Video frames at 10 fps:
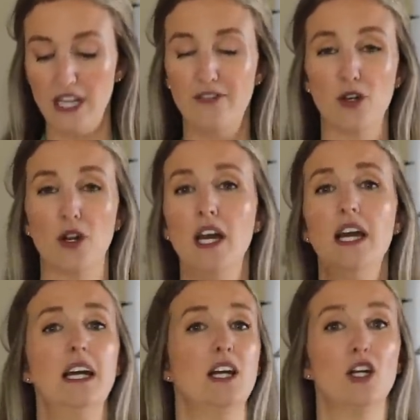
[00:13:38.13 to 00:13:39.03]
And if you're
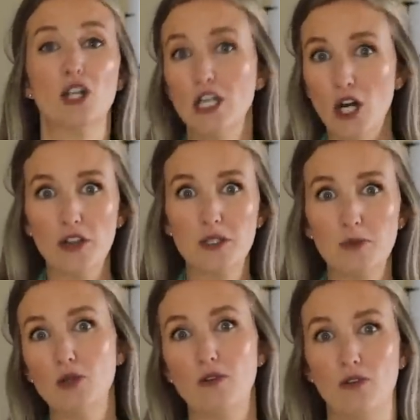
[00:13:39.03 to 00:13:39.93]
cooking all this
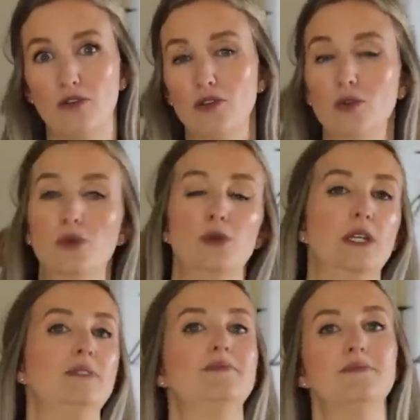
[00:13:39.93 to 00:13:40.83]
beautiful
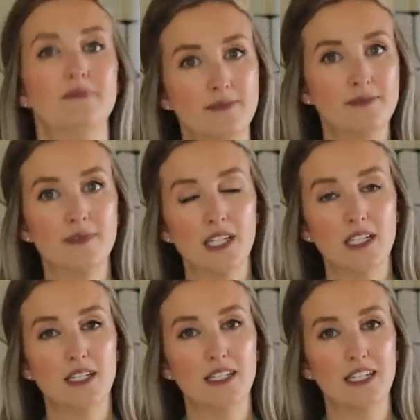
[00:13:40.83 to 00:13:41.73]
food,
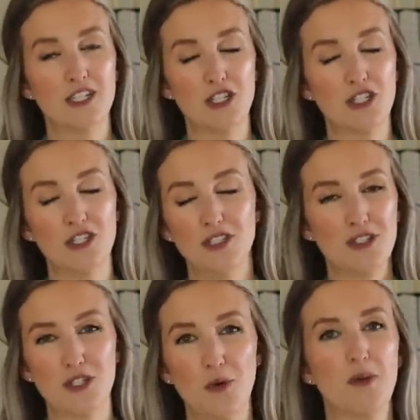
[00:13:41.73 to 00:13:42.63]
you
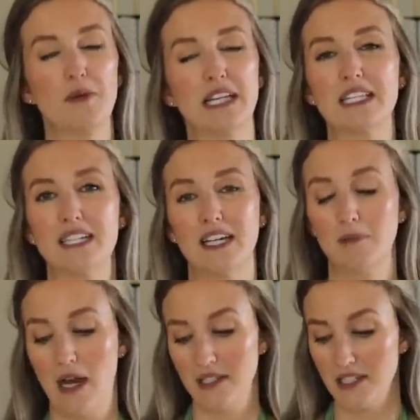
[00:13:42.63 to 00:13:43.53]
just don't want to be like
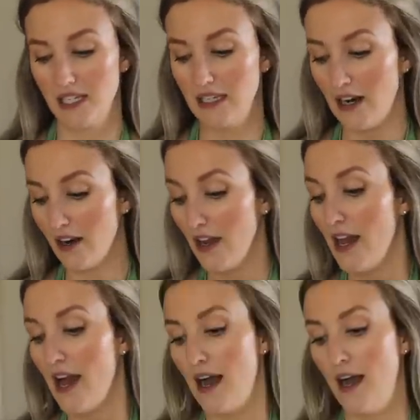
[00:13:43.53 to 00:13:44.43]
sticking plastic in there.
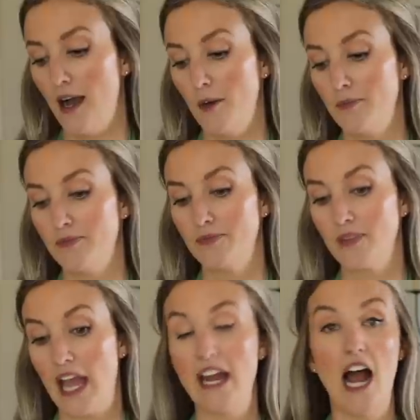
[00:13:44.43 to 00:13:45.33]
And
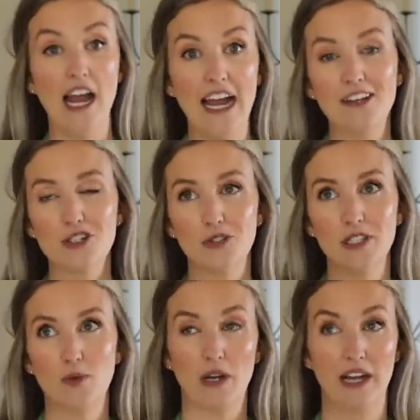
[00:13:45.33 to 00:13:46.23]
I
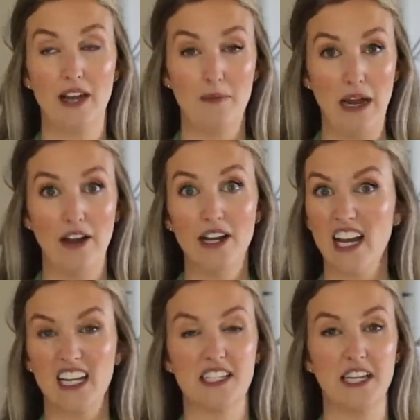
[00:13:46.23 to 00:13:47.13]
actually, when I got married,
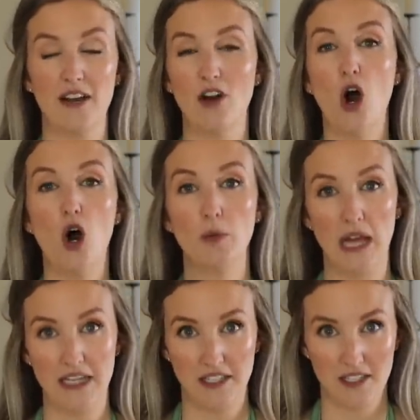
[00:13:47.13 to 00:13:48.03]
I got a set of all
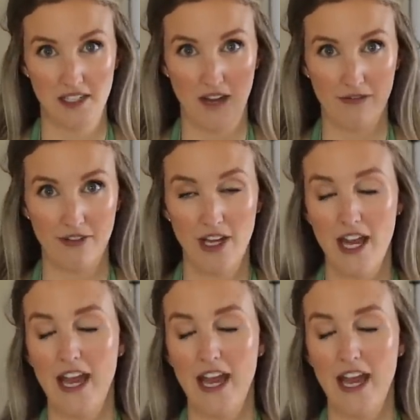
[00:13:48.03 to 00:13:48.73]
plastic stuff.